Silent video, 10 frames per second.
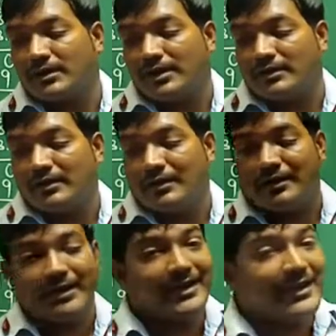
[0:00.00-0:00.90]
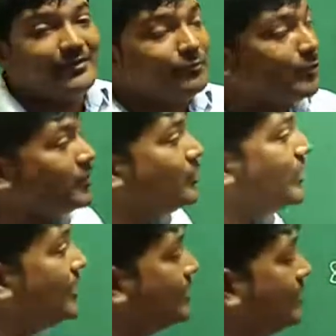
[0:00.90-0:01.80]
correct? Again, what you
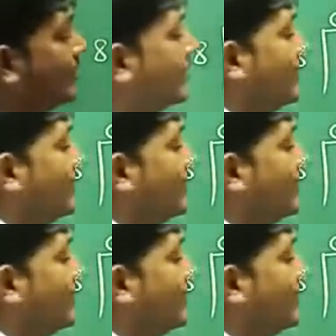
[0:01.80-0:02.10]
get?